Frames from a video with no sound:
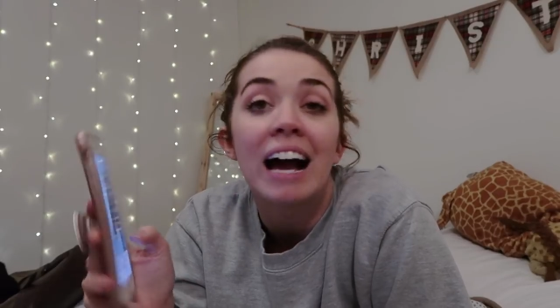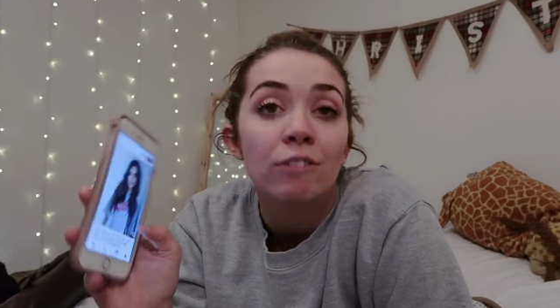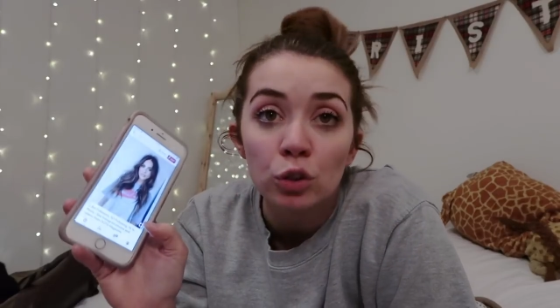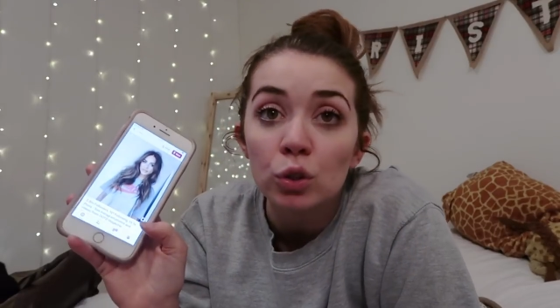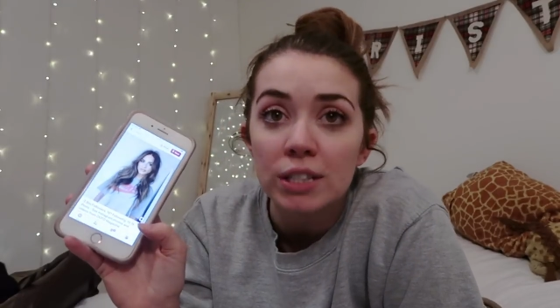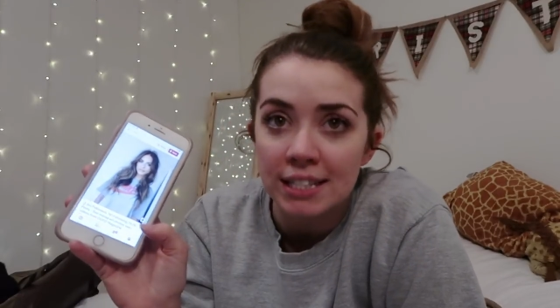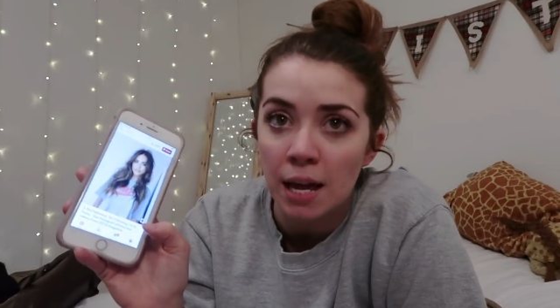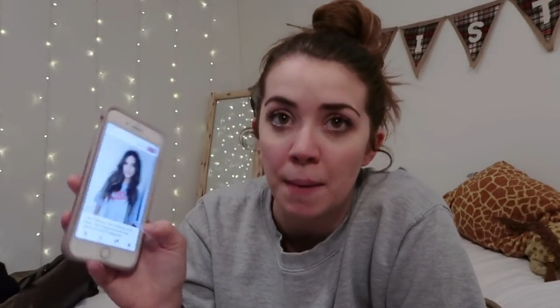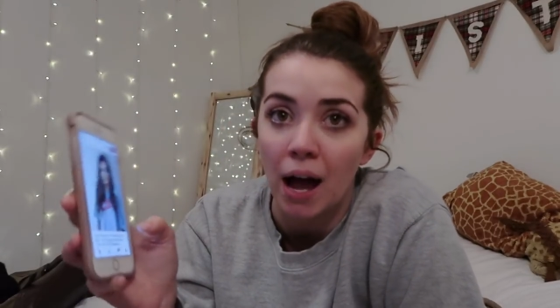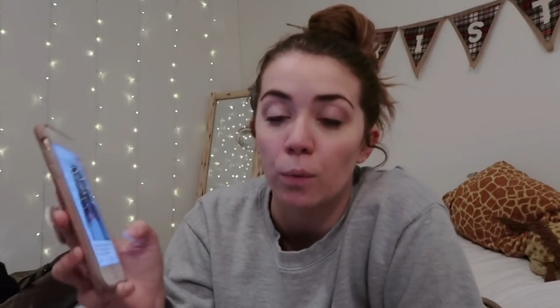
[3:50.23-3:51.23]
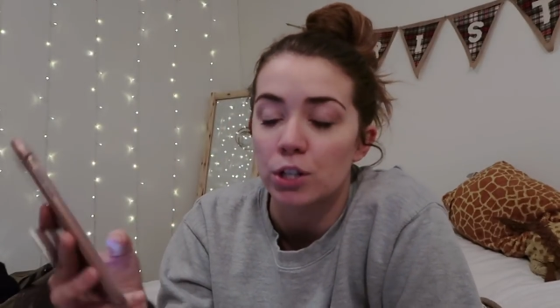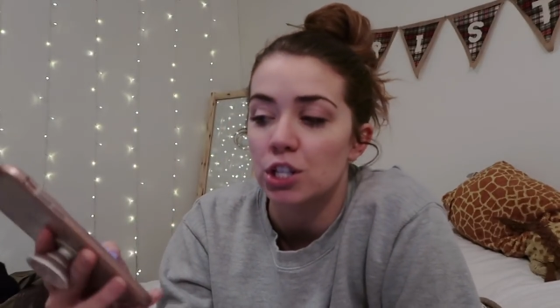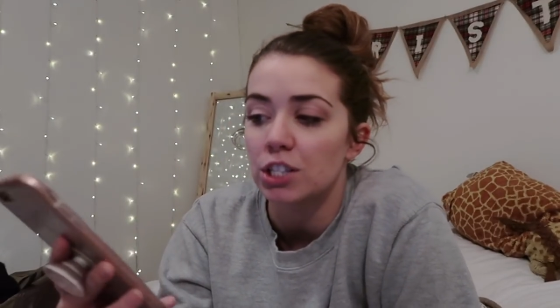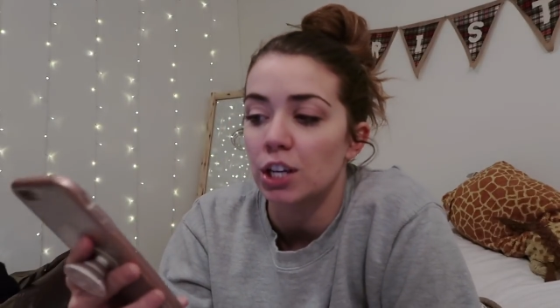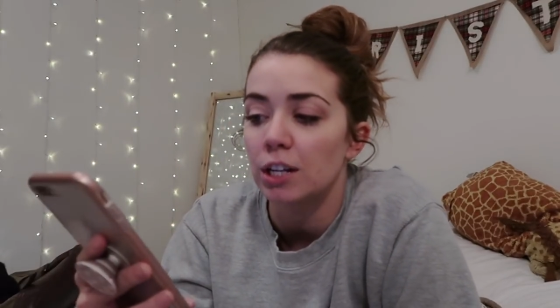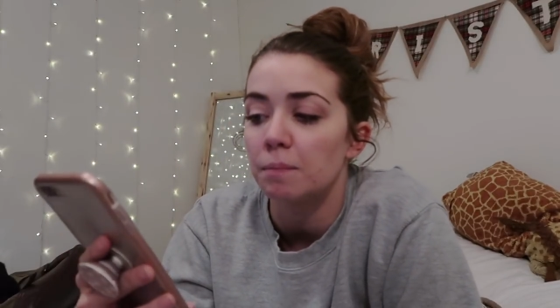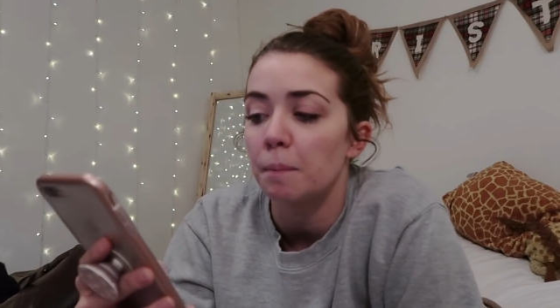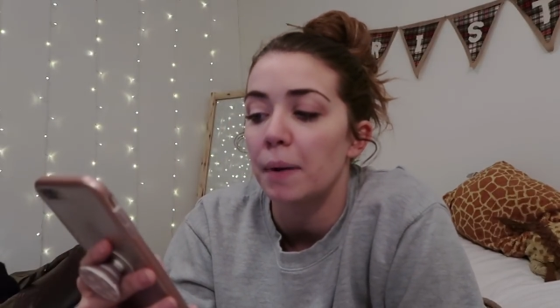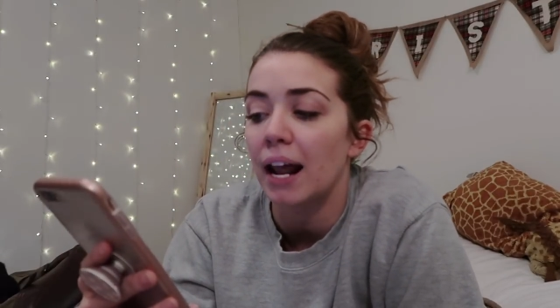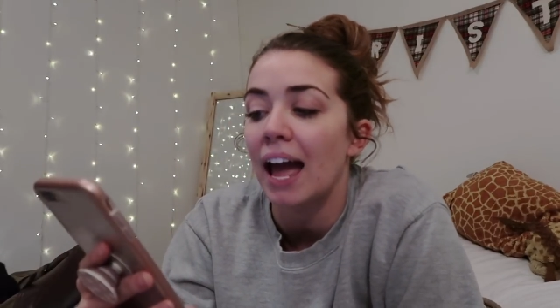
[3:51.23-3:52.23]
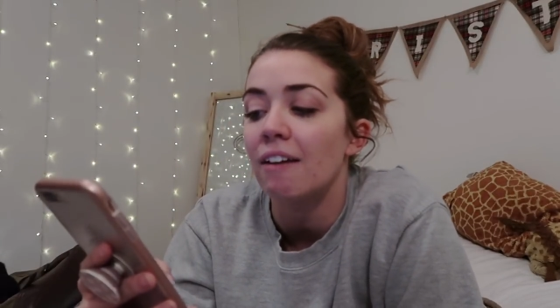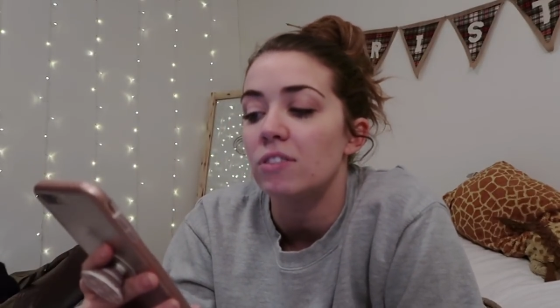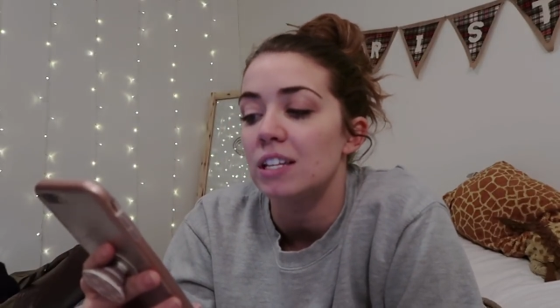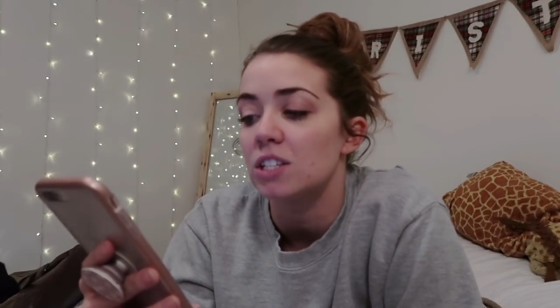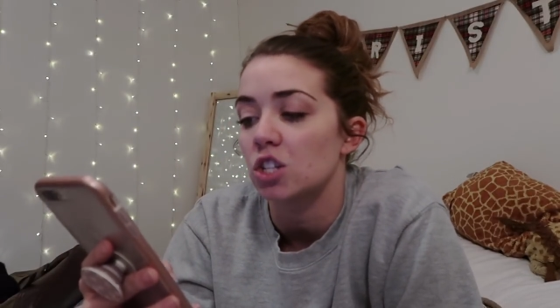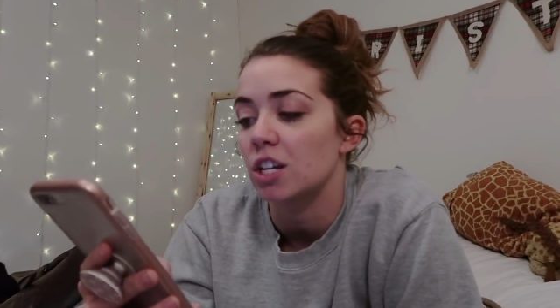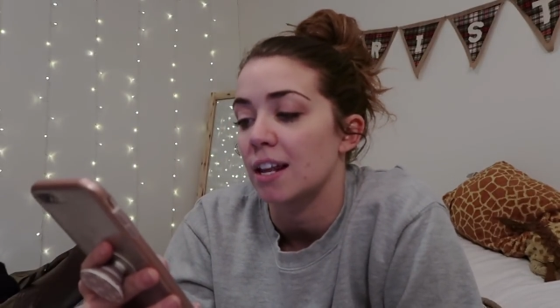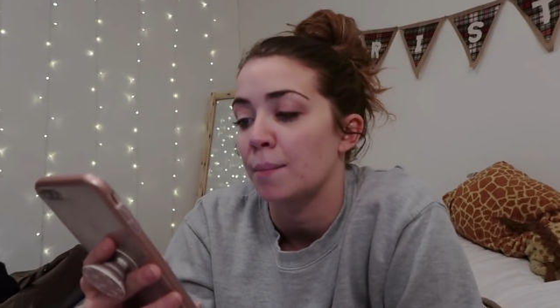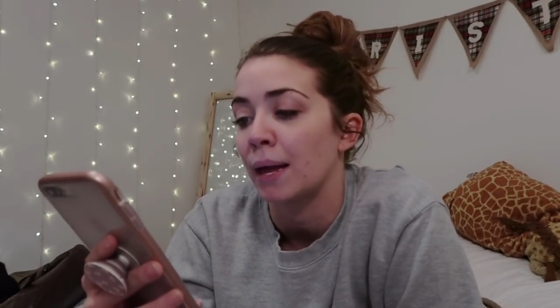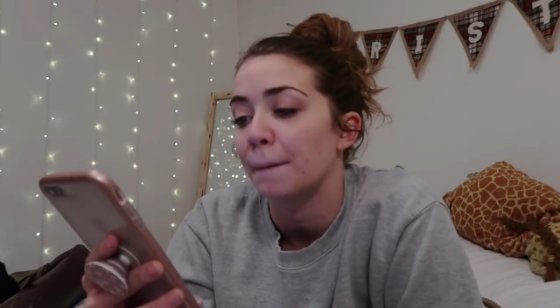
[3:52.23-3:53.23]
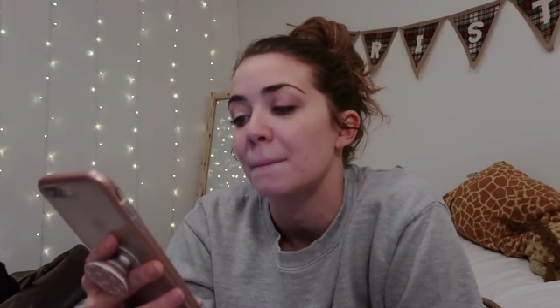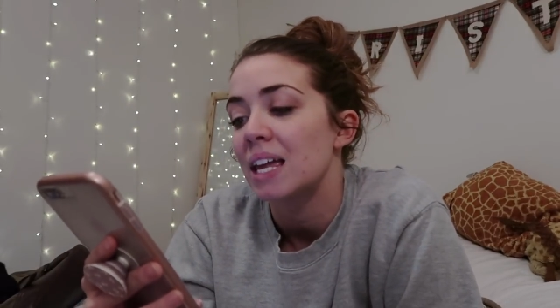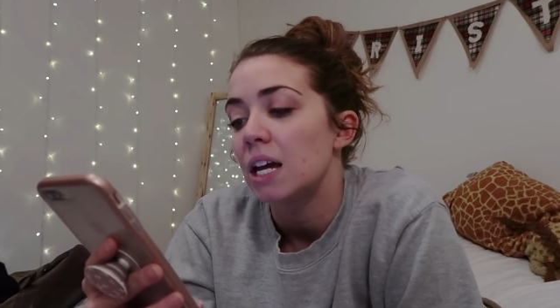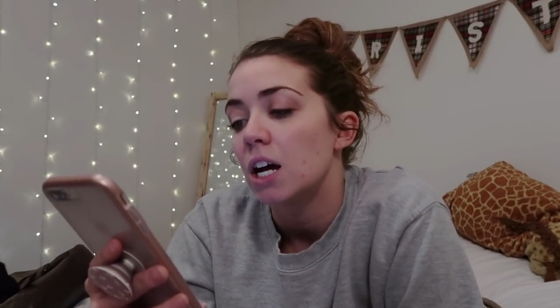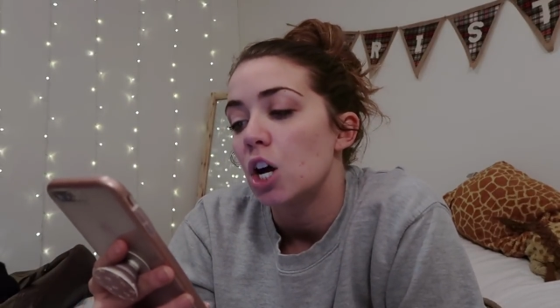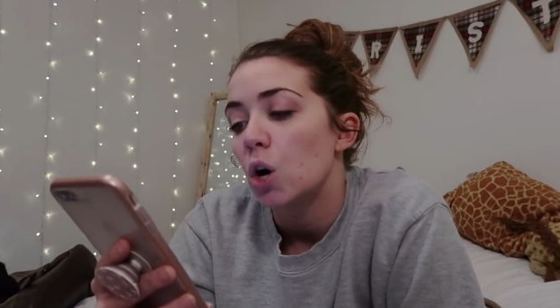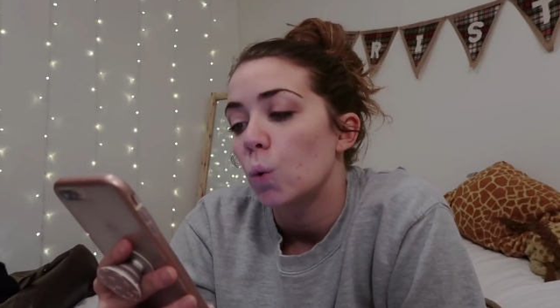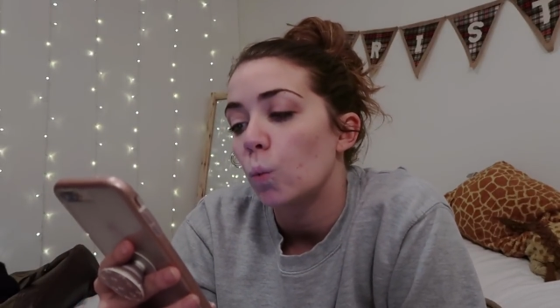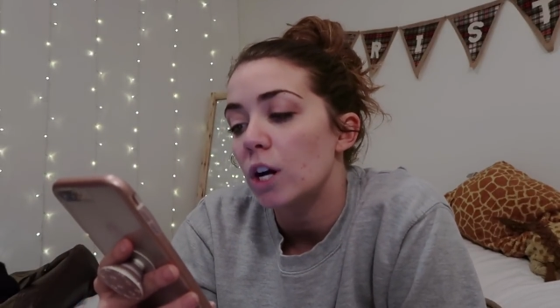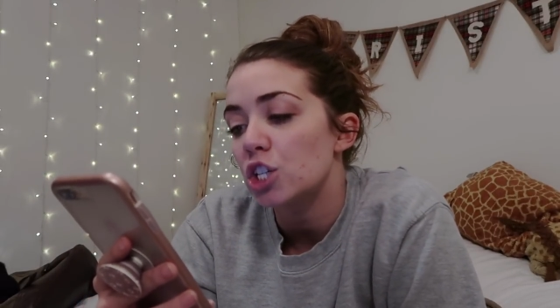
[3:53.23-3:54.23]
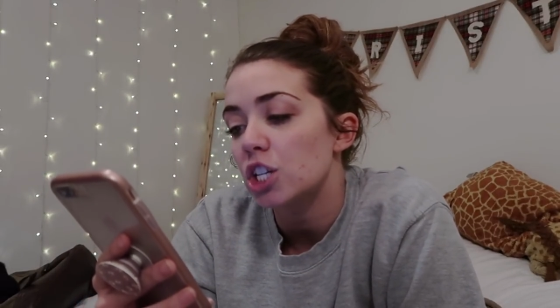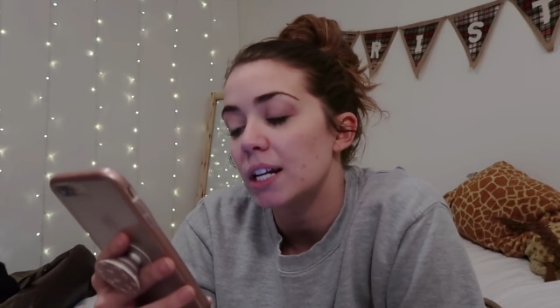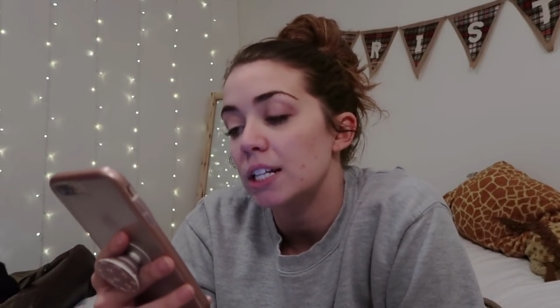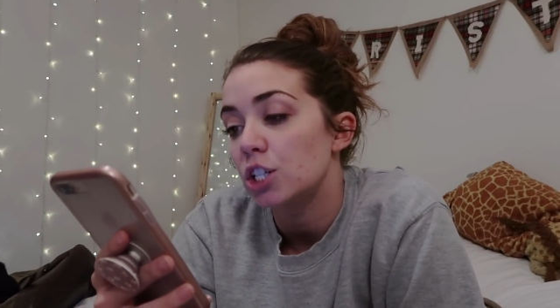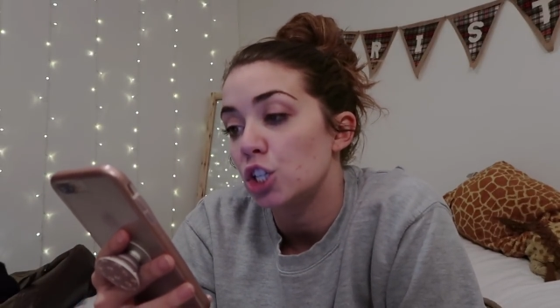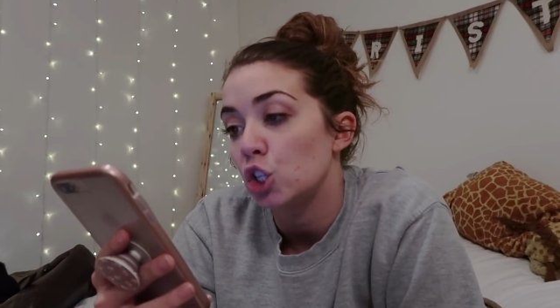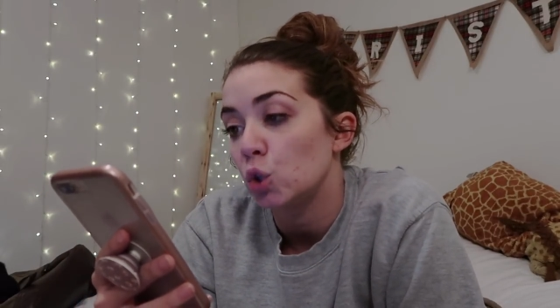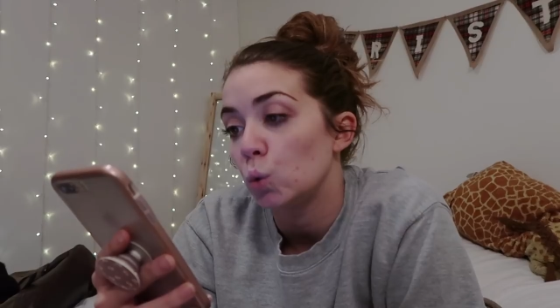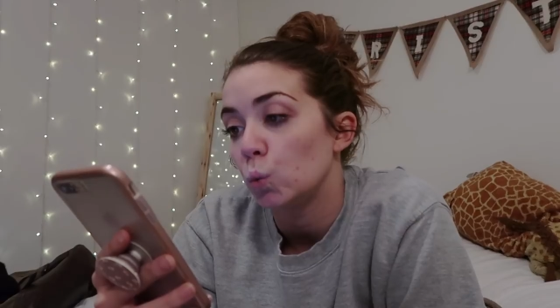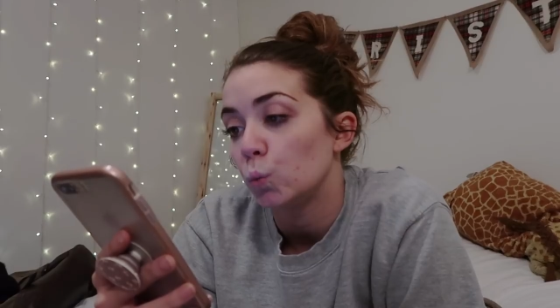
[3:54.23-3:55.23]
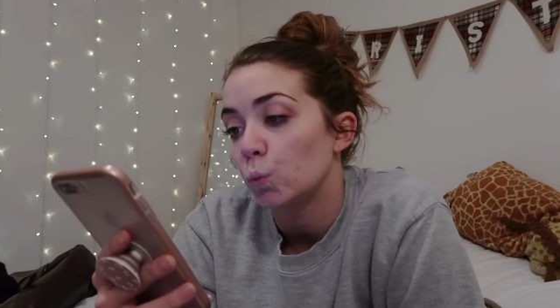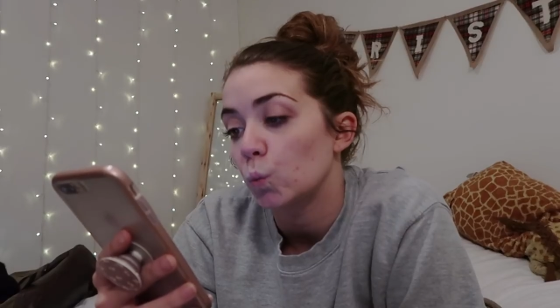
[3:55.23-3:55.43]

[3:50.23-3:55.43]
I've ruled some out, which is good, but I have these three that I'm like, what should I do?